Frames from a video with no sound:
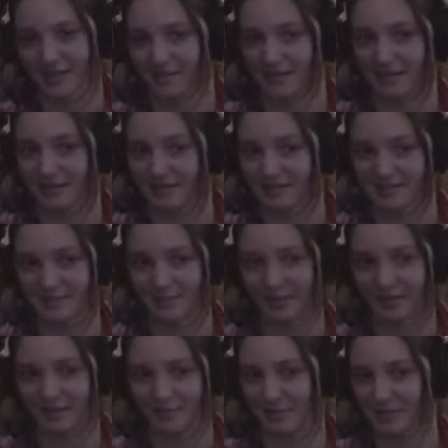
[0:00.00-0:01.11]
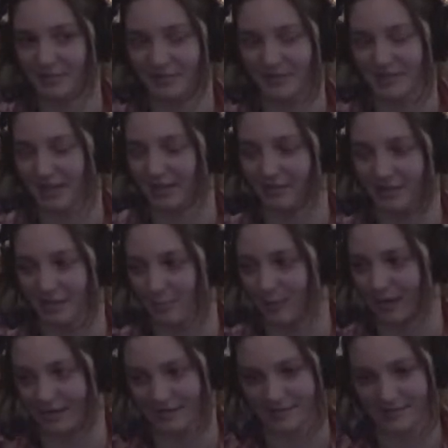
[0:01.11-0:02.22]
that needs to be the mentality at
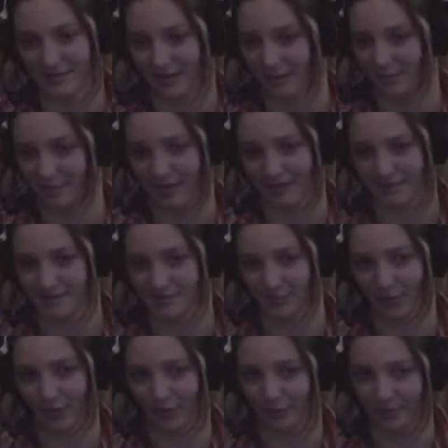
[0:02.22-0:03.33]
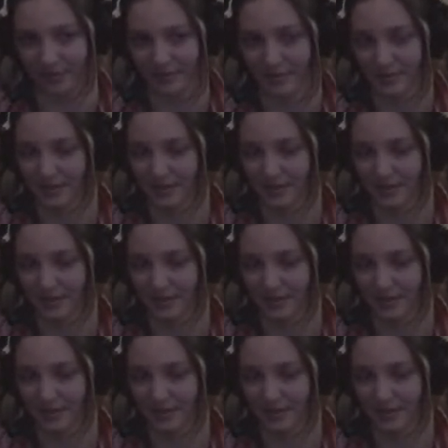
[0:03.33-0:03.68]
practice tonight, practice tomorrow, and